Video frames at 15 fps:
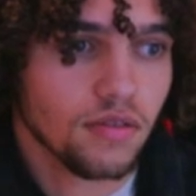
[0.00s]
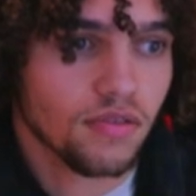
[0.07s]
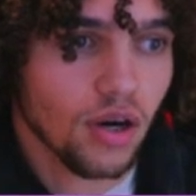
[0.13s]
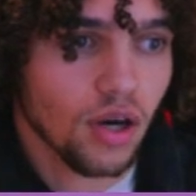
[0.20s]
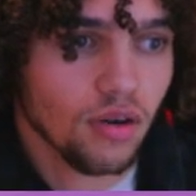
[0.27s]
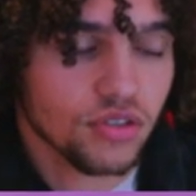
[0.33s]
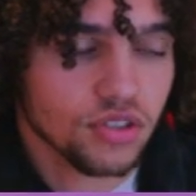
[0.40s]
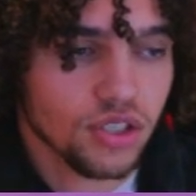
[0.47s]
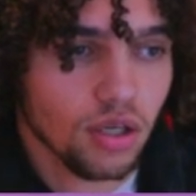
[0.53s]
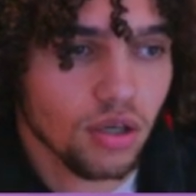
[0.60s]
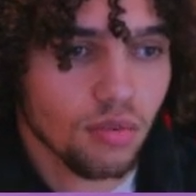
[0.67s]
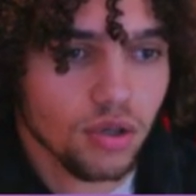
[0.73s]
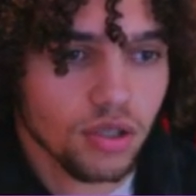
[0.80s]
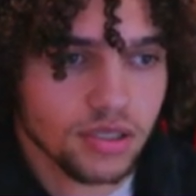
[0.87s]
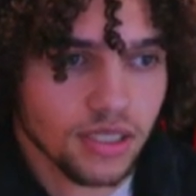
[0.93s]
fire off a Shadow
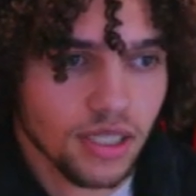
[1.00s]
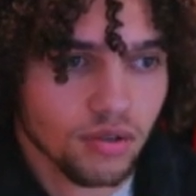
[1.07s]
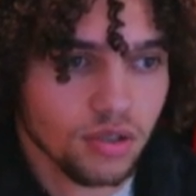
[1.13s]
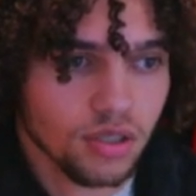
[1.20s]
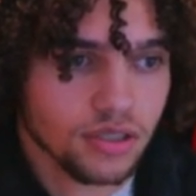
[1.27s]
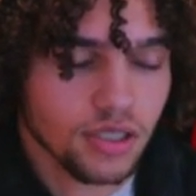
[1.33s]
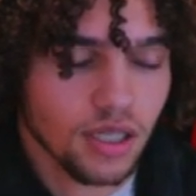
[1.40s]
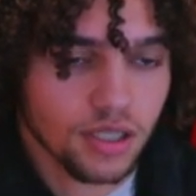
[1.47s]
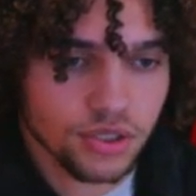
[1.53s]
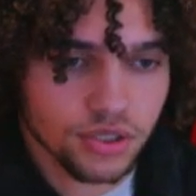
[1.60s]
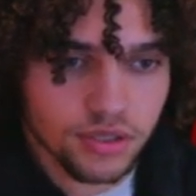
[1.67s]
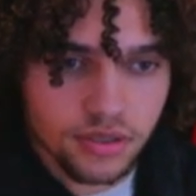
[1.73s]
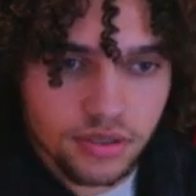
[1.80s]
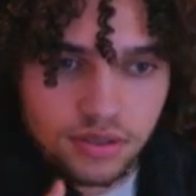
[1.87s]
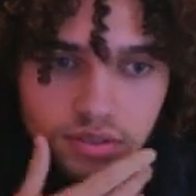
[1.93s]
Ball because it can't really touch
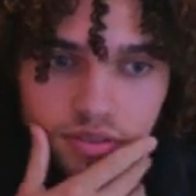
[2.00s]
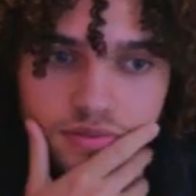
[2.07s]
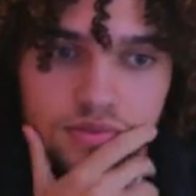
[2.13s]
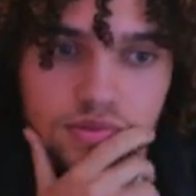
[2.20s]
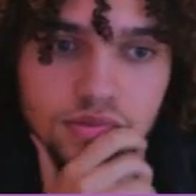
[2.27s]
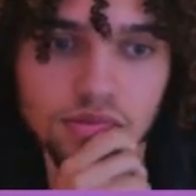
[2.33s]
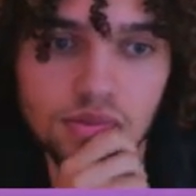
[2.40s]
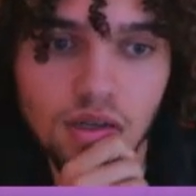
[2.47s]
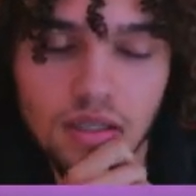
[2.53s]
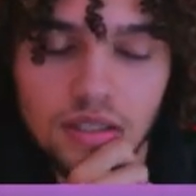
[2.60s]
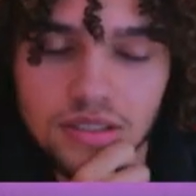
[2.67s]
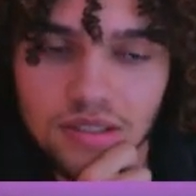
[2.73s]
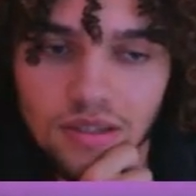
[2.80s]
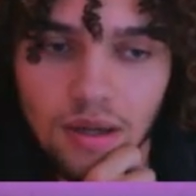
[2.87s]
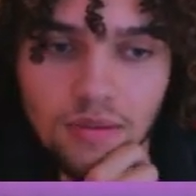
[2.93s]
us.
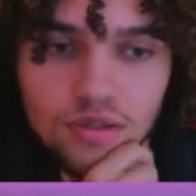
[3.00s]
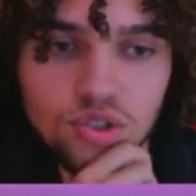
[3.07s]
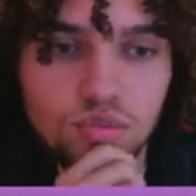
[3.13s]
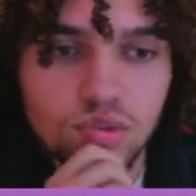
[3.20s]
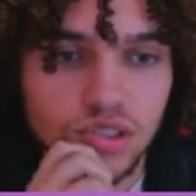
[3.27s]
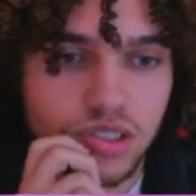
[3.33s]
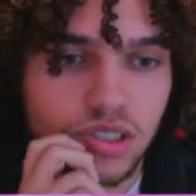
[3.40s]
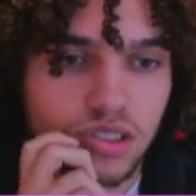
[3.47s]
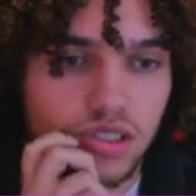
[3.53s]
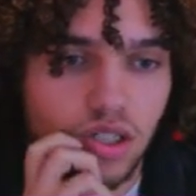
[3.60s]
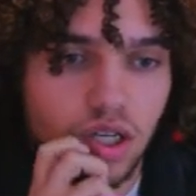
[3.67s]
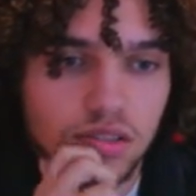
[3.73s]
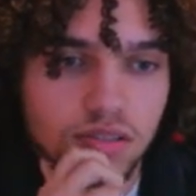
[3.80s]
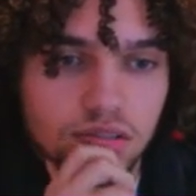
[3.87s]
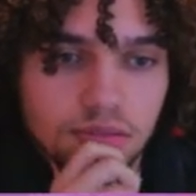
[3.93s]
Because I assume it's going to
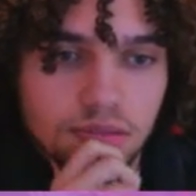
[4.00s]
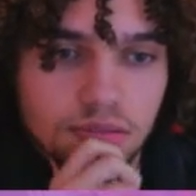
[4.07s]
taunt.